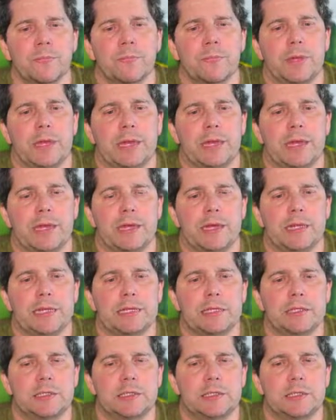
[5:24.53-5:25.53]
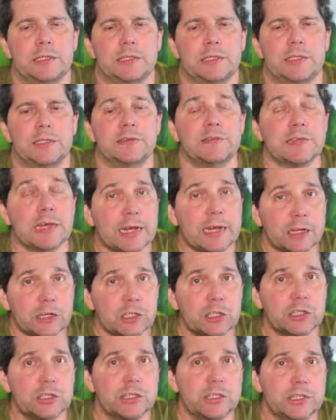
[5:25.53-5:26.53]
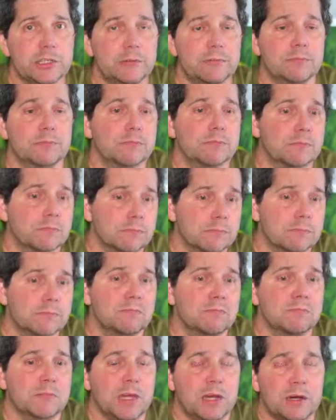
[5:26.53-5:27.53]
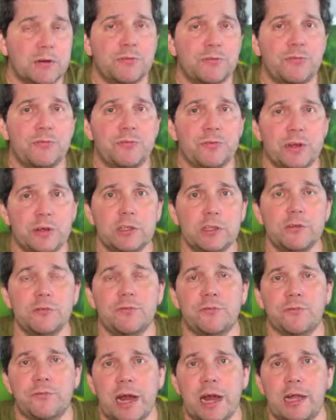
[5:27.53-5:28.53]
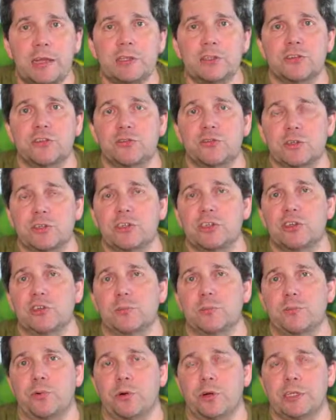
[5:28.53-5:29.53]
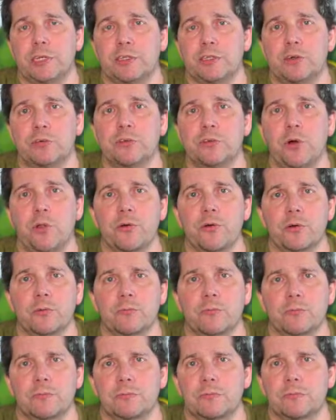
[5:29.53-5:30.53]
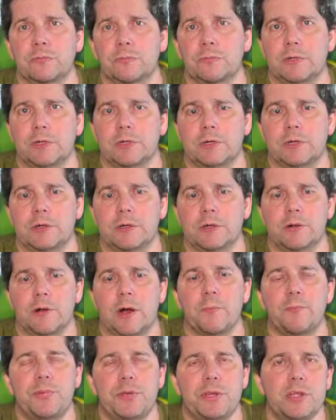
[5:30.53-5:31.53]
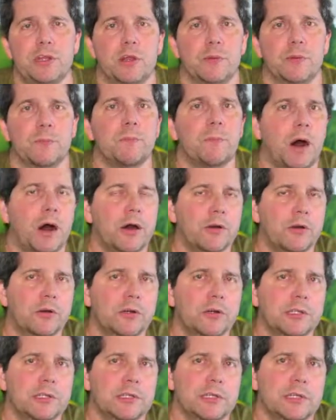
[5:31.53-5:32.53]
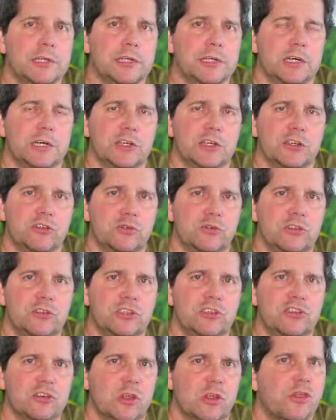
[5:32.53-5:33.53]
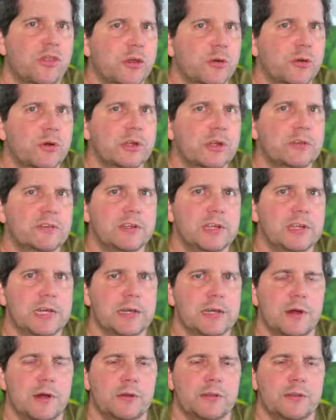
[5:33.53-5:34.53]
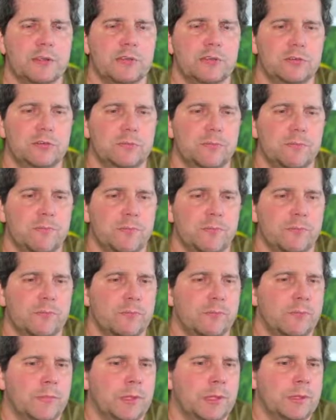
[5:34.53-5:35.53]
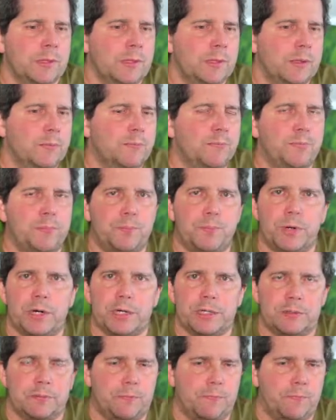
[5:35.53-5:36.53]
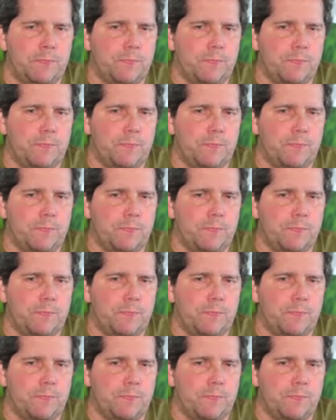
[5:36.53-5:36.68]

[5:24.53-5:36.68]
And it's actually a fairly valid strategical point. I don't know the opinion on modern strategic theory today on this. But